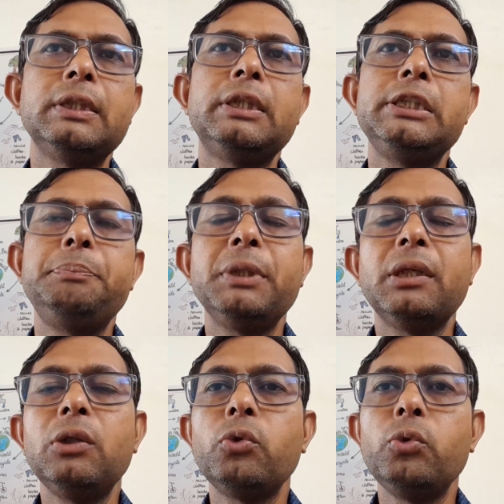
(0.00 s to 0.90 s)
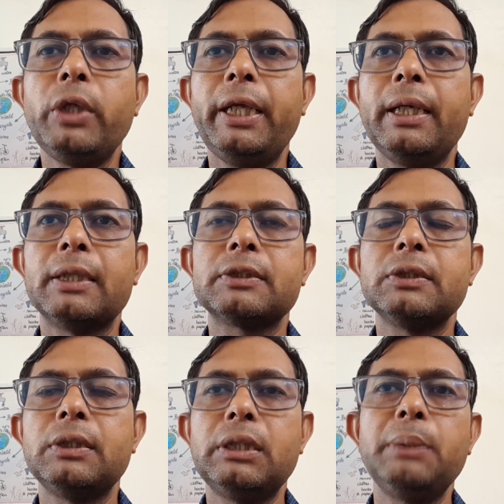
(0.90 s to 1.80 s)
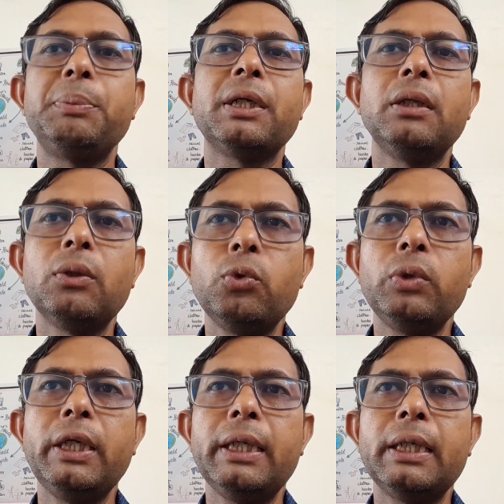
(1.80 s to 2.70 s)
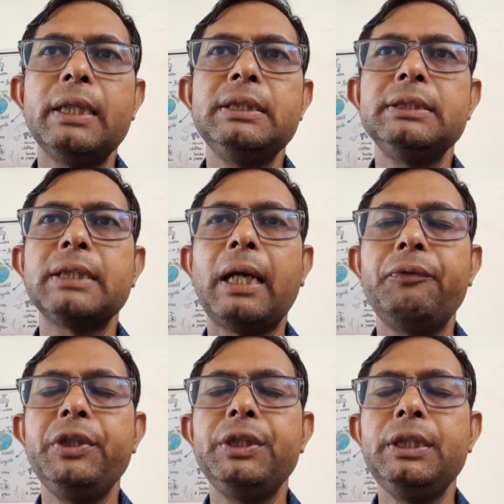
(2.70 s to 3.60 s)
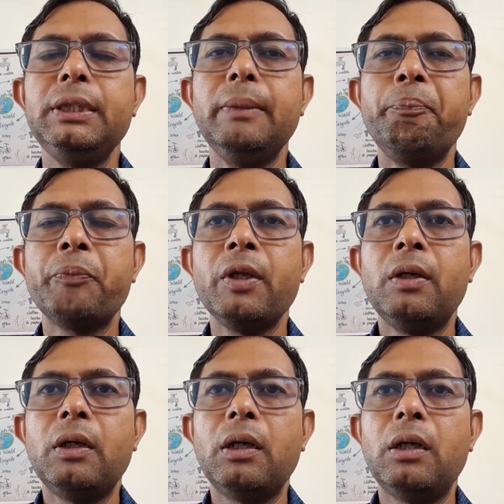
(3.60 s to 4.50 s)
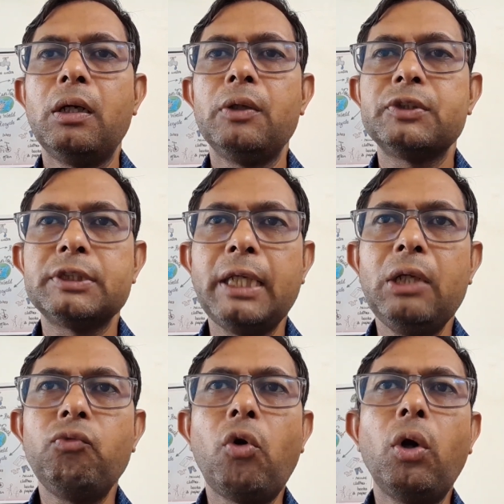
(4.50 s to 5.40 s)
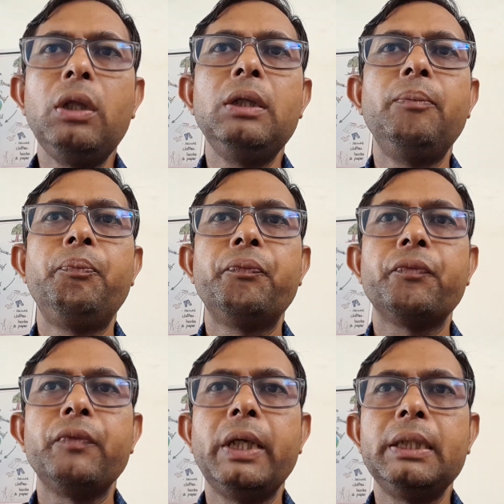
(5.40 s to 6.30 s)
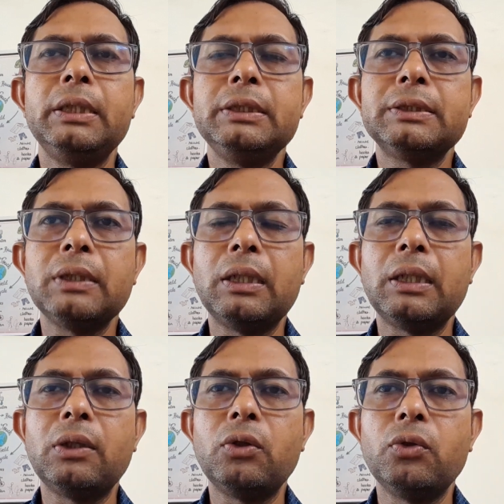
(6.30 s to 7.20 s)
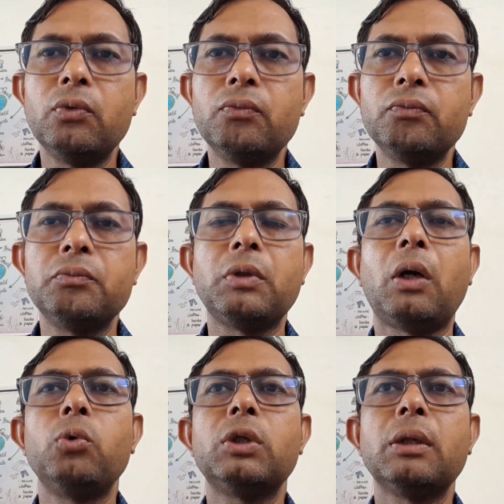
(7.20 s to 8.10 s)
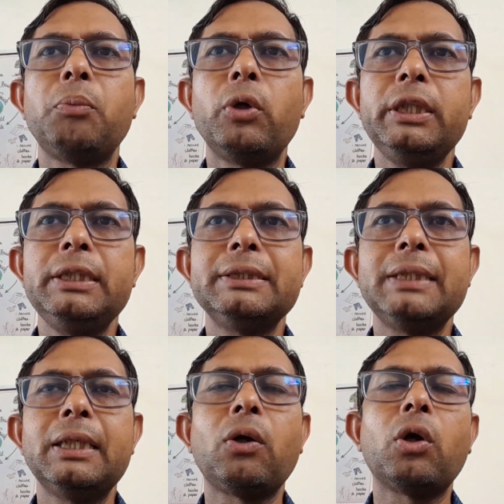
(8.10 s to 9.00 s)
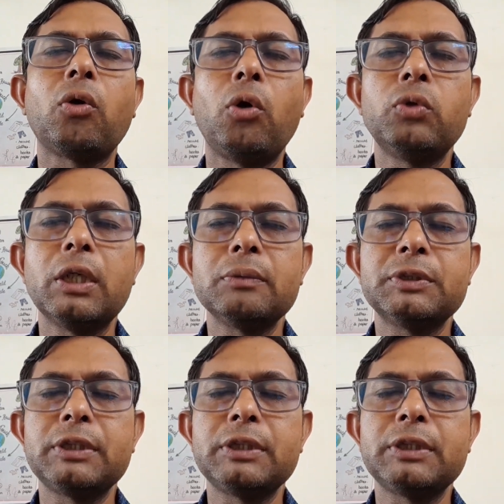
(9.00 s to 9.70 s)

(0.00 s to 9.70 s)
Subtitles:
the typical root hairs, typical root hair is having the cell wall, then this outer body is there, or outer